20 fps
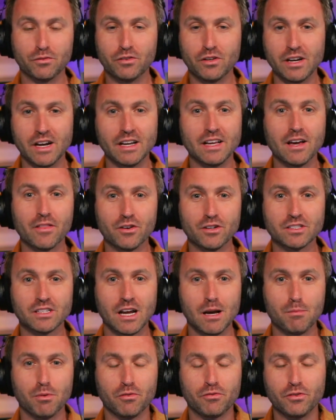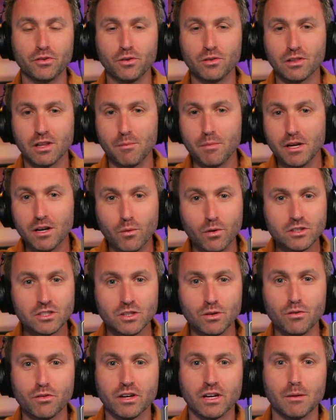for any other type of food, let me know what
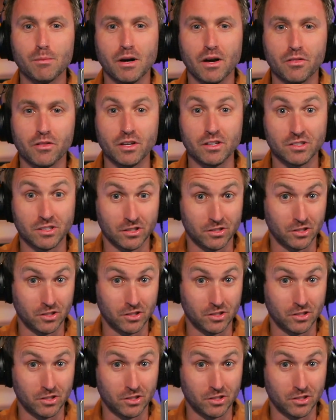you think about this.